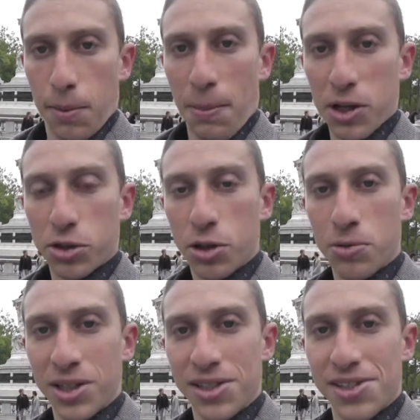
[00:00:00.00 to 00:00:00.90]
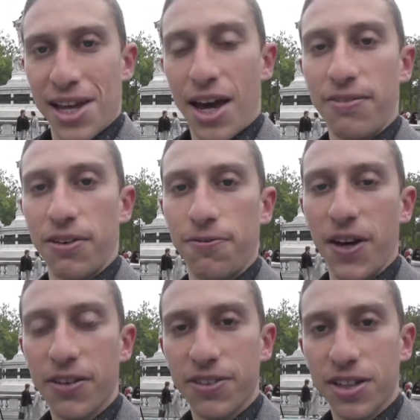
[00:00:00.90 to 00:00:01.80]
Macron is the heavy
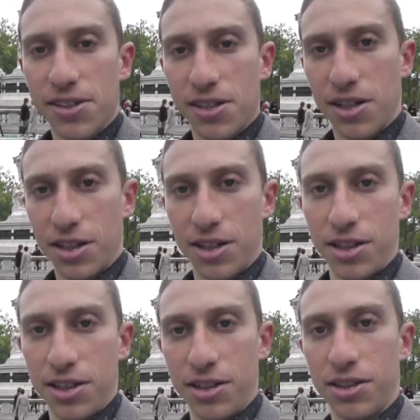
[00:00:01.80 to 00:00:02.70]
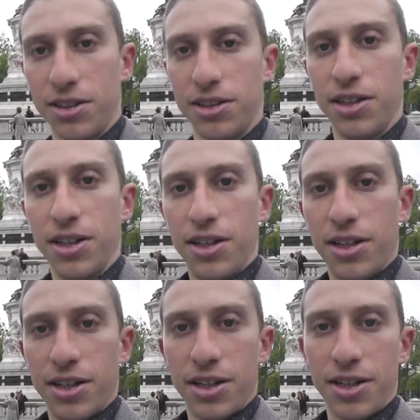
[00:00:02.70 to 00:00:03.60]
favorite. He,
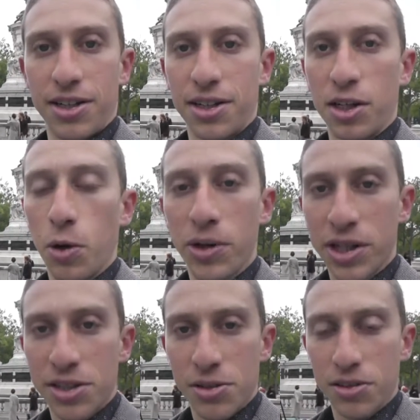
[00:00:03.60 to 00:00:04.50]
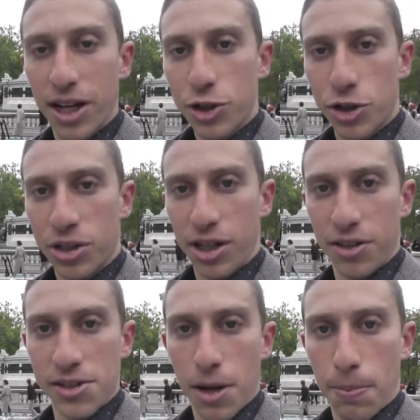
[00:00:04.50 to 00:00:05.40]
going into election
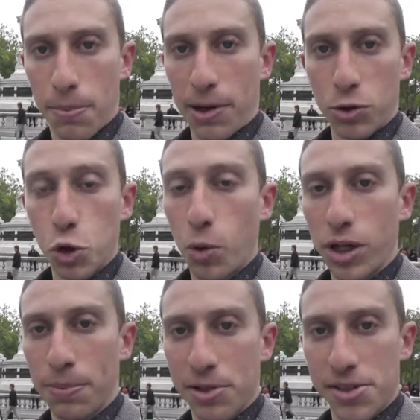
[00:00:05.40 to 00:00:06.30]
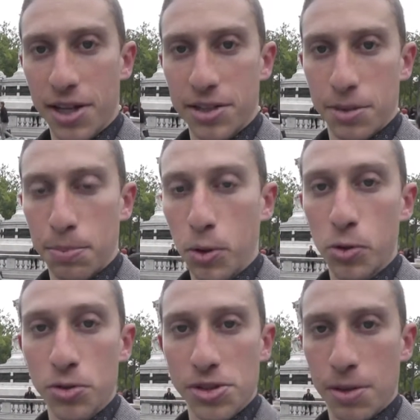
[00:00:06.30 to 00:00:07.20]
day, is up about 20% in
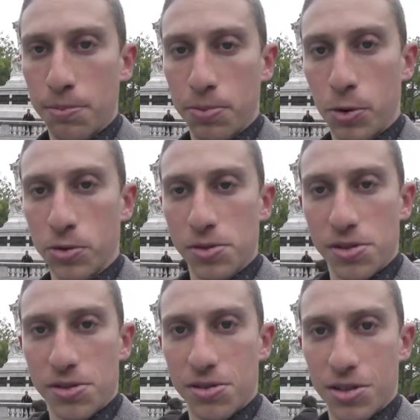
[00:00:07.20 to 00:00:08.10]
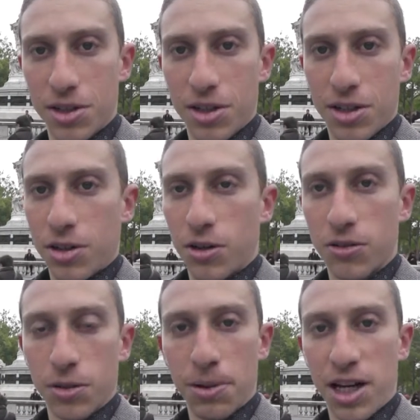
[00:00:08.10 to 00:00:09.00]
polls. Some polls
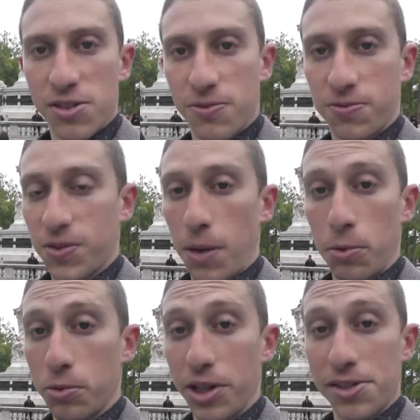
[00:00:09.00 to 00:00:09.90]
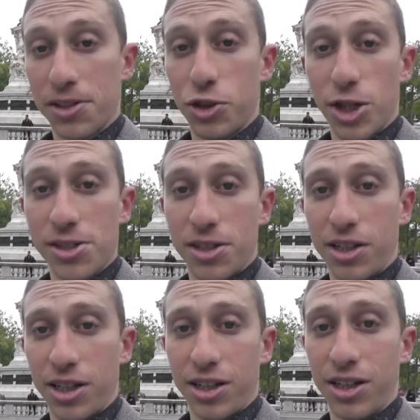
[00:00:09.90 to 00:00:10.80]
over the past couple weeks suggested
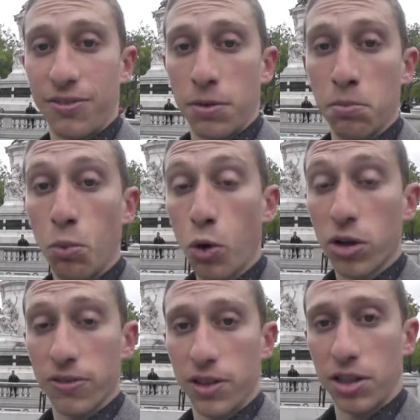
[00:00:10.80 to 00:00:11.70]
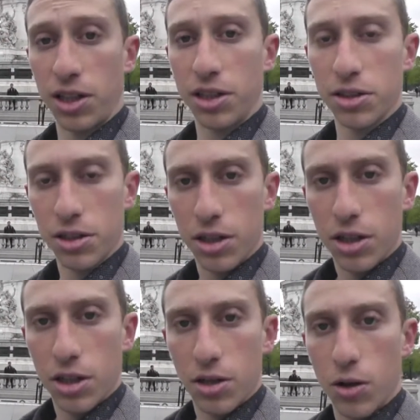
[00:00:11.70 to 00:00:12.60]
he had even more of a lead
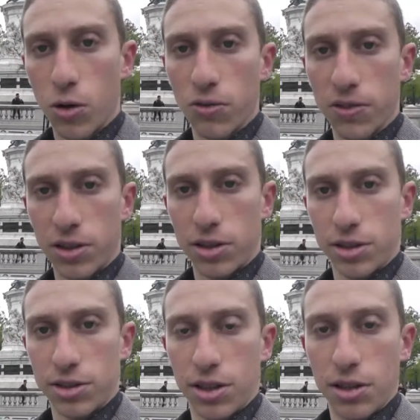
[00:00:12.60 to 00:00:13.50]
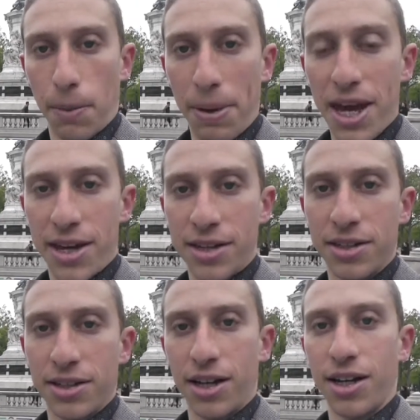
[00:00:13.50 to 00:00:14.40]
over Le Pen,
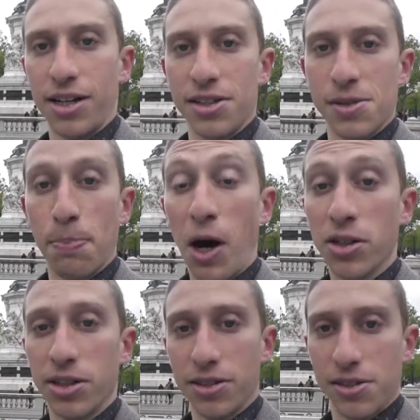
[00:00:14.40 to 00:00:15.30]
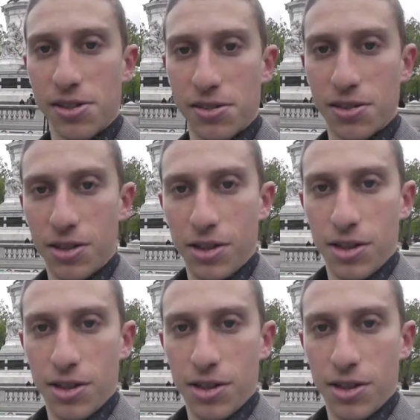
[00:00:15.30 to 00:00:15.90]
as pundits